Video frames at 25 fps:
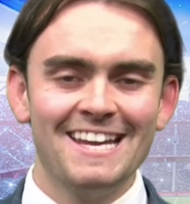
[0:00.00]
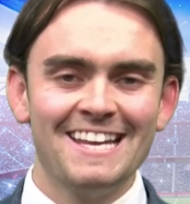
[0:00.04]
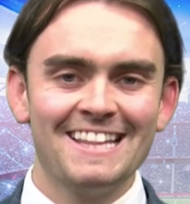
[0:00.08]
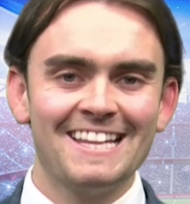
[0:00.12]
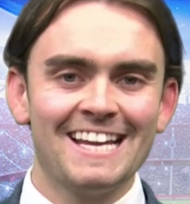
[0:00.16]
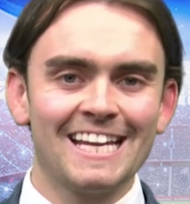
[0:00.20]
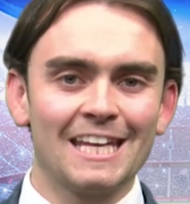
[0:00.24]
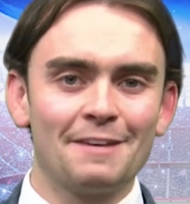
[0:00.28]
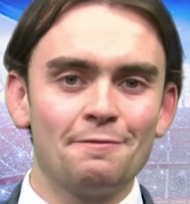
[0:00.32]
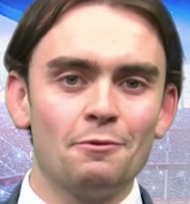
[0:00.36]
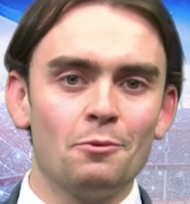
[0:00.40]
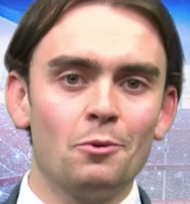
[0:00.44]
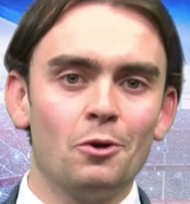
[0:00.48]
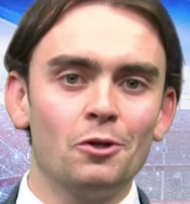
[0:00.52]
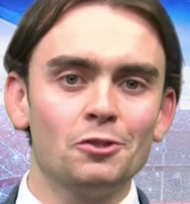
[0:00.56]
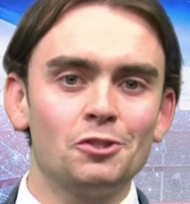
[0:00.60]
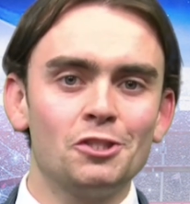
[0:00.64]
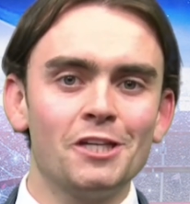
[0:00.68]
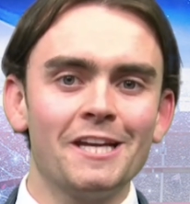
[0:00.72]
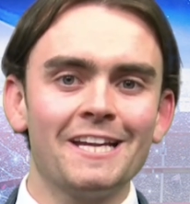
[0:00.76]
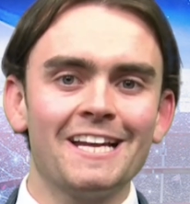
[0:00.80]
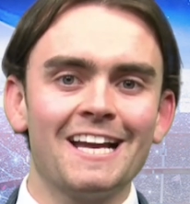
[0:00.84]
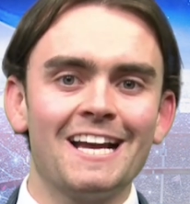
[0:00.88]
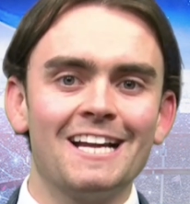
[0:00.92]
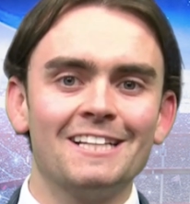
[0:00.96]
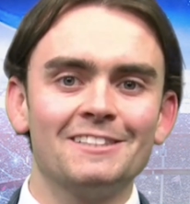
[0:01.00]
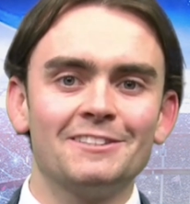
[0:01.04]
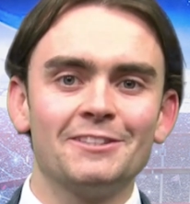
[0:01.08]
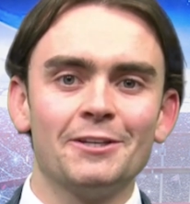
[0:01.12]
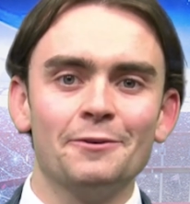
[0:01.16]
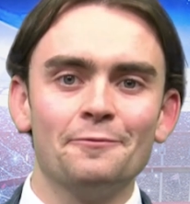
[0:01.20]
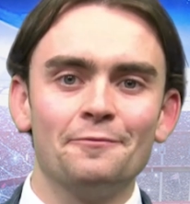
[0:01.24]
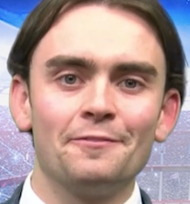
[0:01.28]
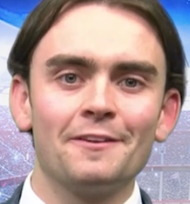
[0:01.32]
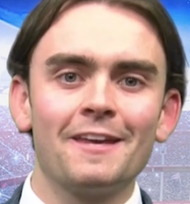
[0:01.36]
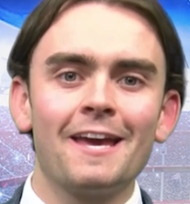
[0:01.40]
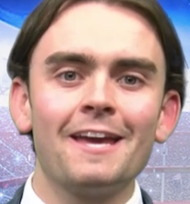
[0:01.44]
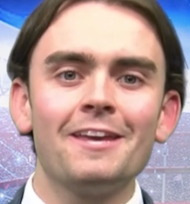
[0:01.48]
Thank you for watching and
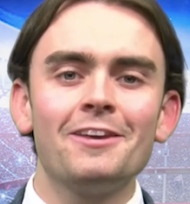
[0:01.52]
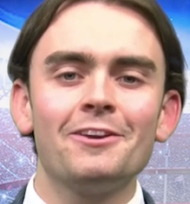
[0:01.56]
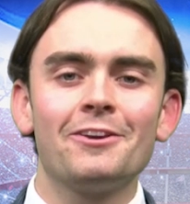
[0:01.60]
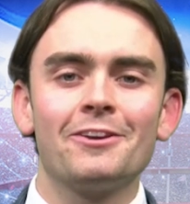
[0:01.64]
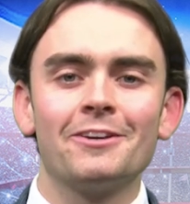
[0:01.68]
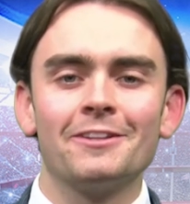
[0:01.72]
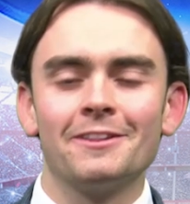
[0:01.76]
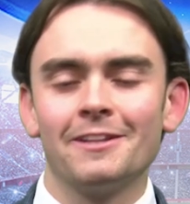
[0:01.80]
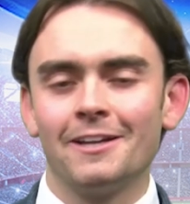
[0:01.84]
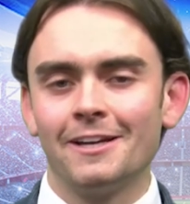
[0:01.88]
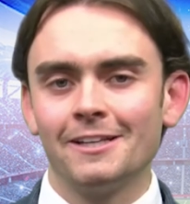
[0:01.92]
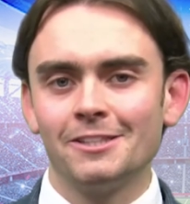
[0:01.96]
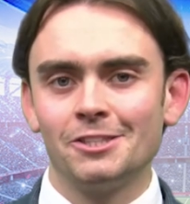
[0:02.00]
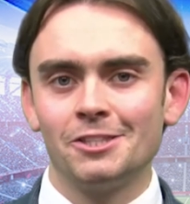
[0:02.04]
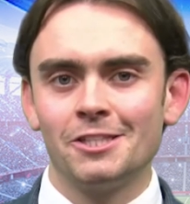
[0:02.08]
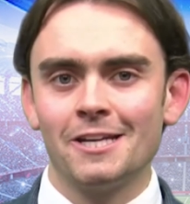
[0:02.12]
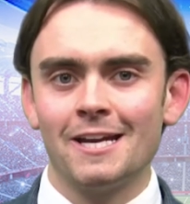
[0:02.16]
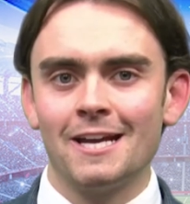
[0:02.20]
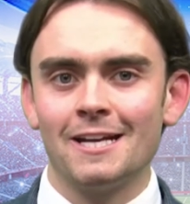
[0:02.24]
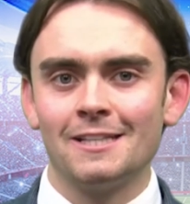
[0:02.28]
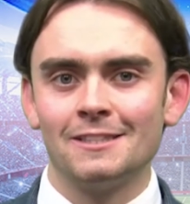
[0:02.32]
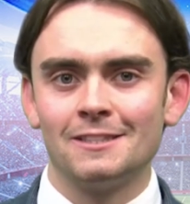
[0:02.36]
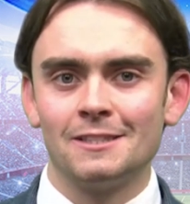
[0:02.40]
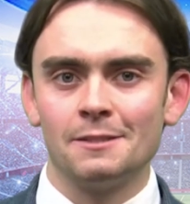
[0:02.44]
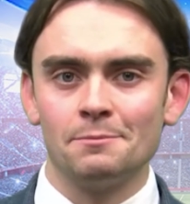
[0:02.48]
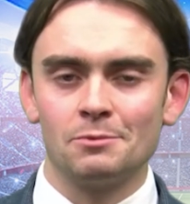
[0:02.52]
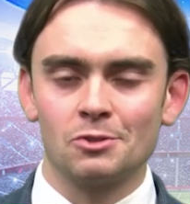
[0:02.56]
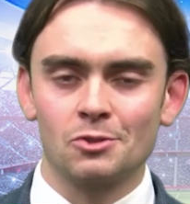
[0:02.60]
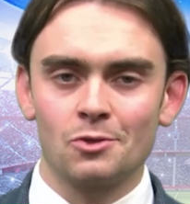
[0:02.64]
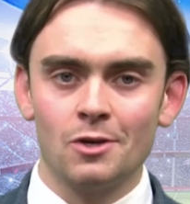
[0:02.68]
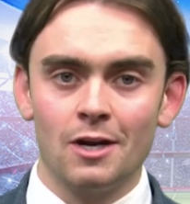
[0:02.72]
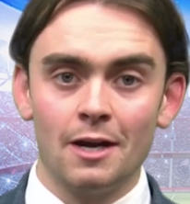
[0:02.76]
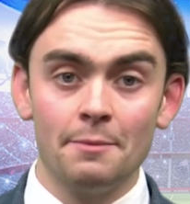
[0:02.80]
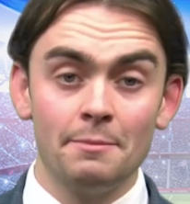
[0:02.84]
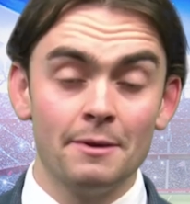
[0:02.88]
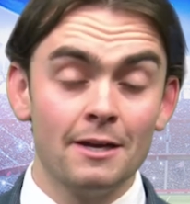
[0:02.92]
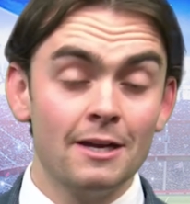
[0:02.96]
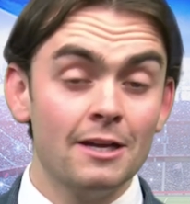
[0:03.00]
don't forget you can like, share and
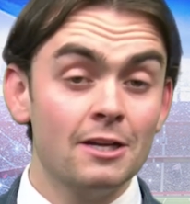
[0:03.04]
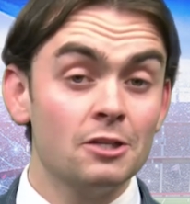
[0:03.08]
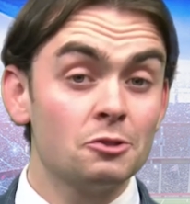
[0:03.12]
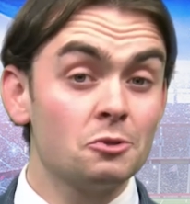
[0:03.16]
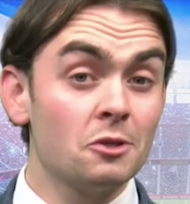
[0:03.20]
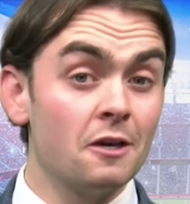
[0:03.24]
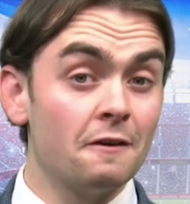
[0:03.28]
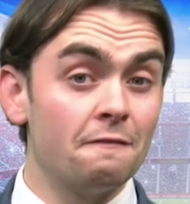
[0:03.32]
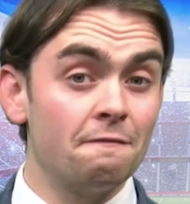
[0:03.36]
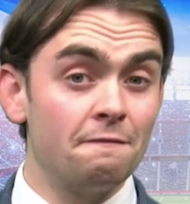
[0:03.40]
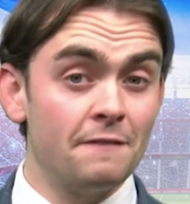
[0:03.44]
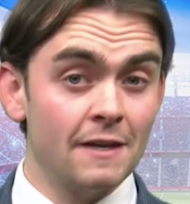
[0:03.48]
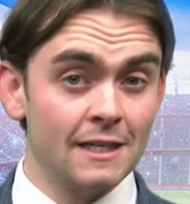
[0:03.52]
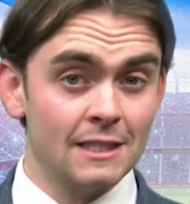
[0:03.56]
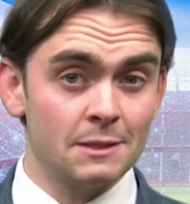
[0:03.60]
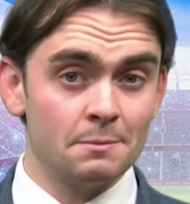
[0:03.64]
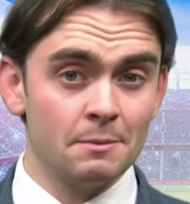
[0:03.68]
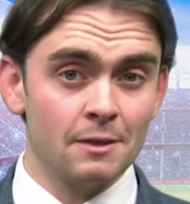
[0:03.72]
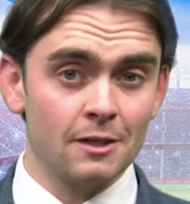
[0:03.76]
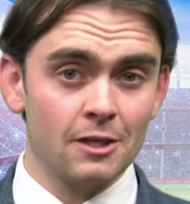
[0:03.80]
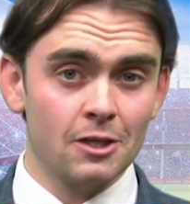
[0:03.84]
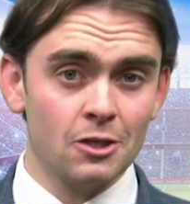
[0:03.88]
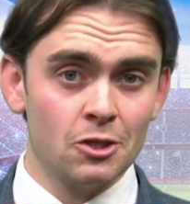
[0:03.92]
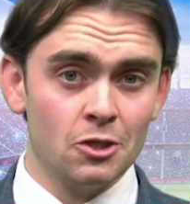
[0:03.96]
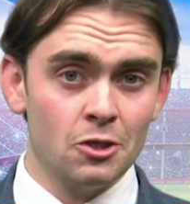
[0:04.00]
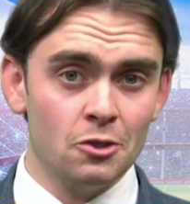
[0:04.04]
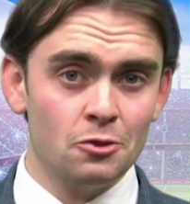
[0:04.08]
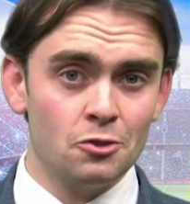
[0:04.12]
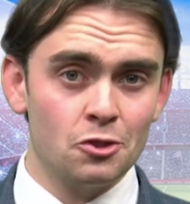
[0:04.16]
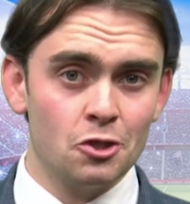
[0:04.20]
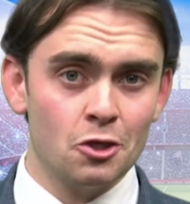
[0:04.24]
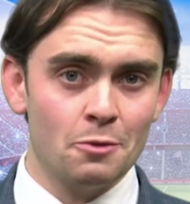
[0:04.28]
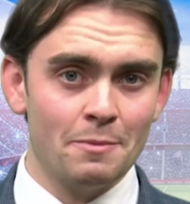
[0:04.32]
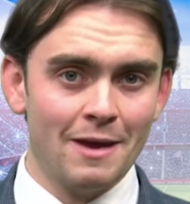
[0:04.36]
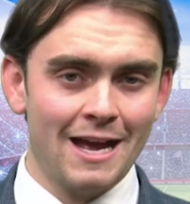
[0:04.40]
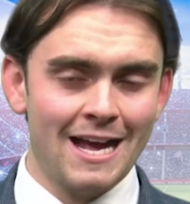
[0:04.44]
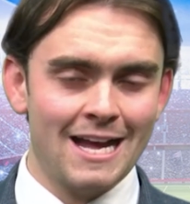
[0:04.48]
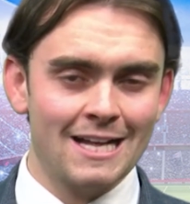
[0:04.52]
subscribe to our Facebook,
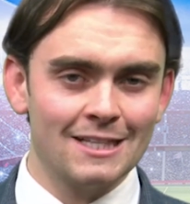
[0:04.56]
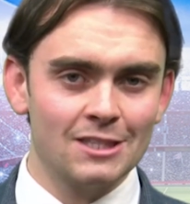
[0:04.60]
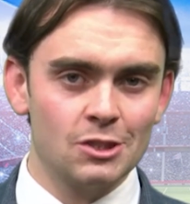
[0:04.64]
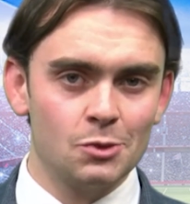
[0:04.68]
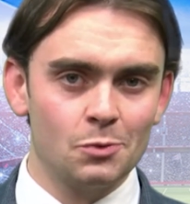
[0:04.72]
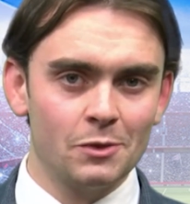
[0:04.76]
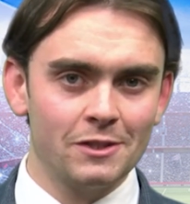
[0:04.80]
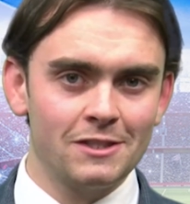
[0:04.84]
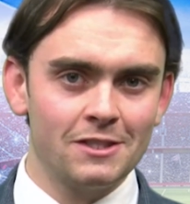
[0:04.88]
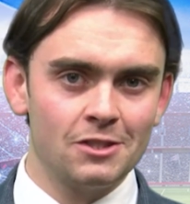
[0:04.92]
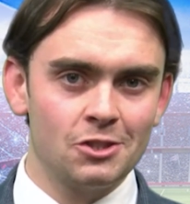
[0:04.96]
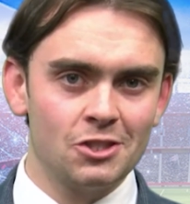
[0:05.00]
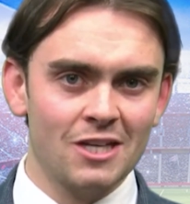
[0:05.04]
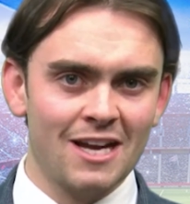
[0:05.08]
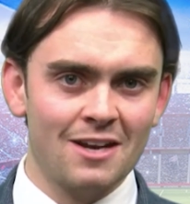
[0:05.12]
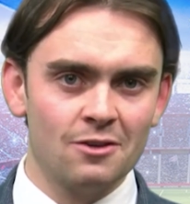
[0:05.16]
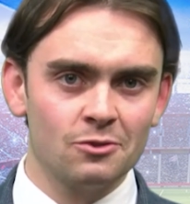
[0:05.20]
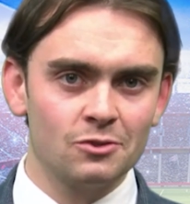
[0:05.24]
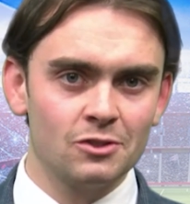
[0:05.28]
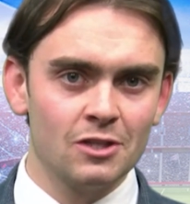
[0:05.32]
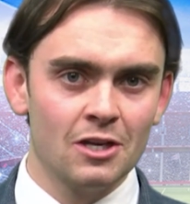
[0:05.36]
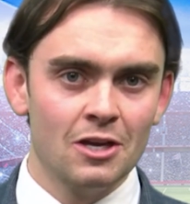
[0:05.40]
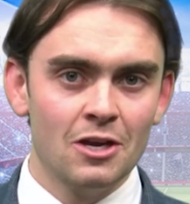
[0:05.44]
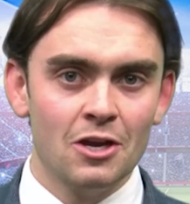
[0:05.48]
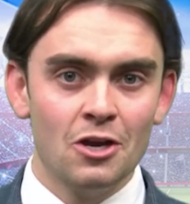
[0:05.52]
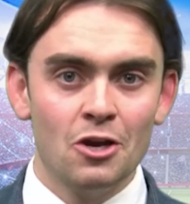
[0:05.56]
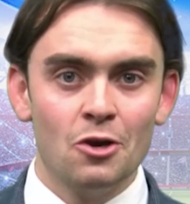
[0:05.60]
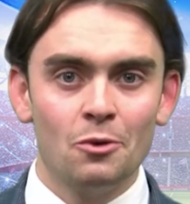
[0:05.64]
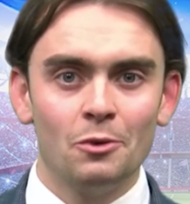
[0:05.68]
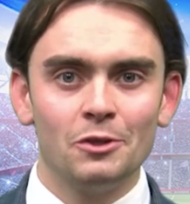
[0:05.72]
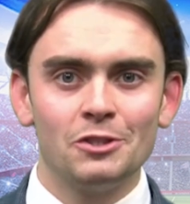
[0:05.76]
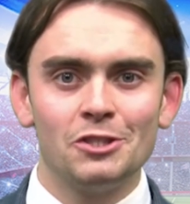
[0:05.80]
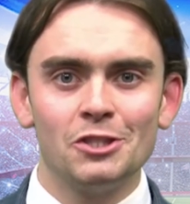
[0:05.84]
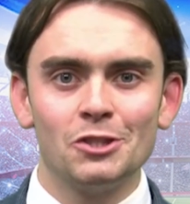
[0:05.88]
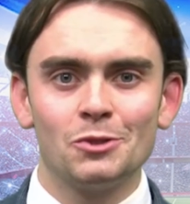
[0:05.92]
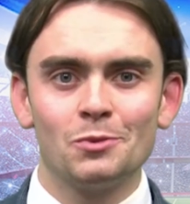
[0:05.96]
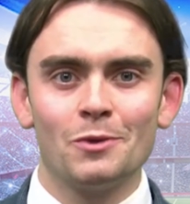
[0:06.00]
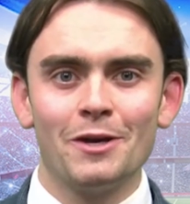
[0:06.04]
YouTube and Twitter channels
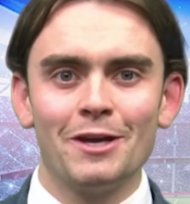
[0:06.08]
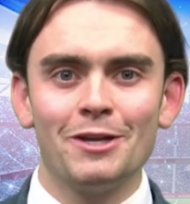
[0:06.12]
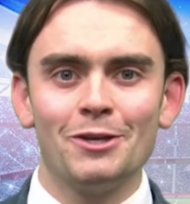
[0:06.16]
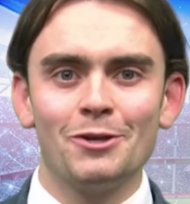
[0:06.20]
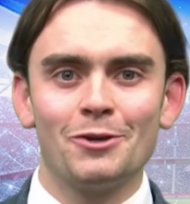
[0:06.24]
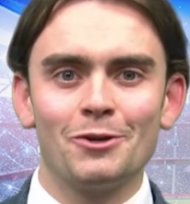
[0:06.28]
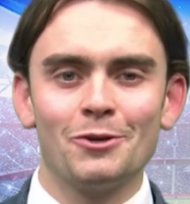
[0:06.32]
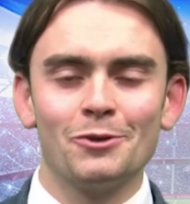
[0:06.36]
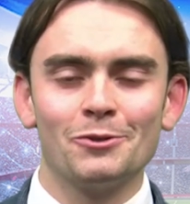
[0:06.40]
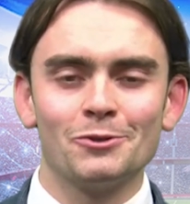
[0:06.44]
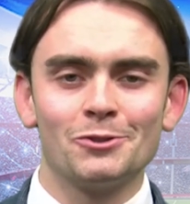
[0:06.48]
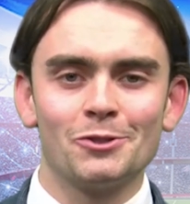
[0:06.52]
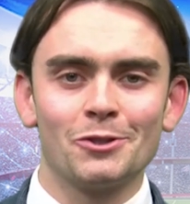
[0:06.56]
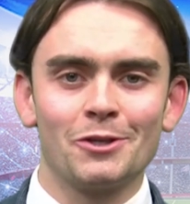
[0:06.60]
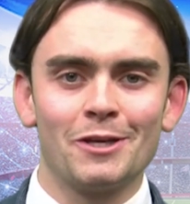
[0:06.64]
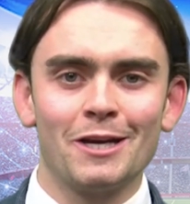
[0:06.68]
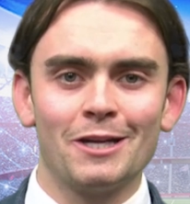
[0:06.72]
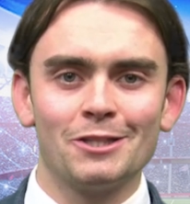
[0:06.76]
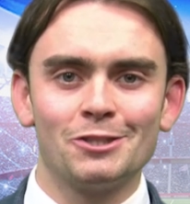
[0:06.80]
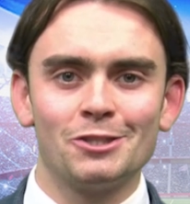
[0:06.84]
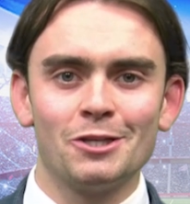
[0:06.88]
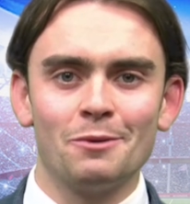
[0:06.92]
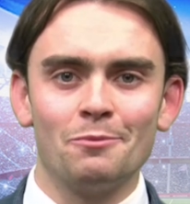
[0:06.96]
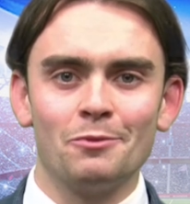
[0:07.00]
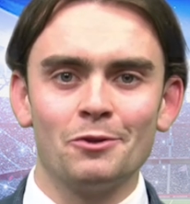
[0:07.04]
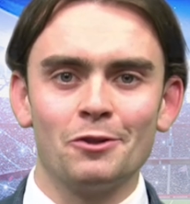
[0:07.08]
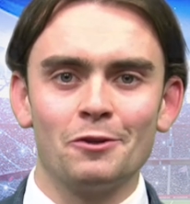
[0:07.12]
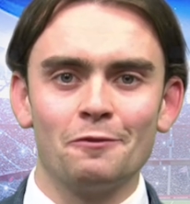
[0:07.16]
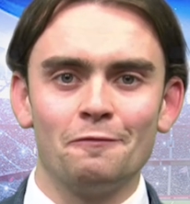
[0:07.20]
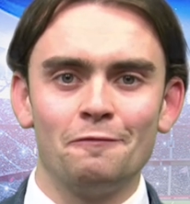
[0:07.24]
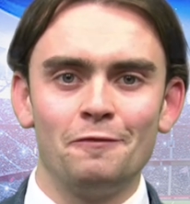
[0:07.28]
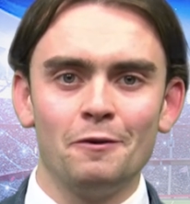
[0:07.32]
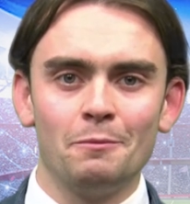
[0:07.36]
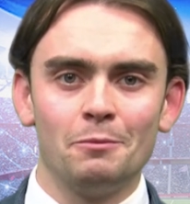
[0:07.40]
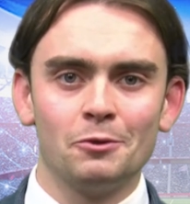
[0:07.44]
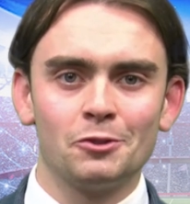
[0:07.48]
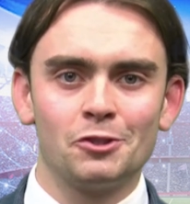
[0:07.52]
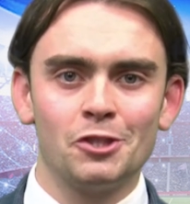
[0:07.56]
which is where you can also catch up with the
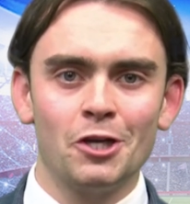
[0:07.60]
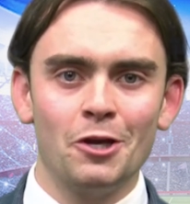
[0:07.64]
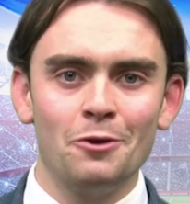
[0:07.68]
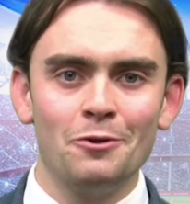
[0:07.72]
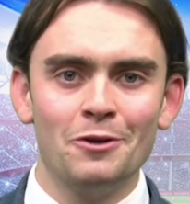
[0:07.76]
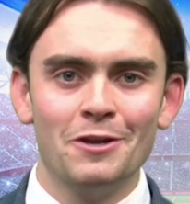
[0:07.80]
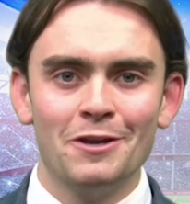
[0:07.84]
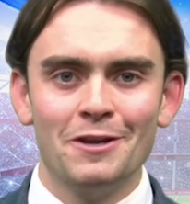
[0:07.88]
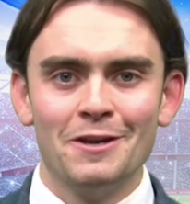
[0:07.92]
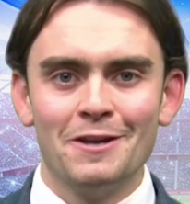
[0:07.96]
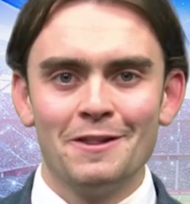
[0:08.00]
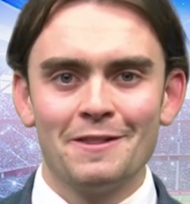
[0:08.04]
football show.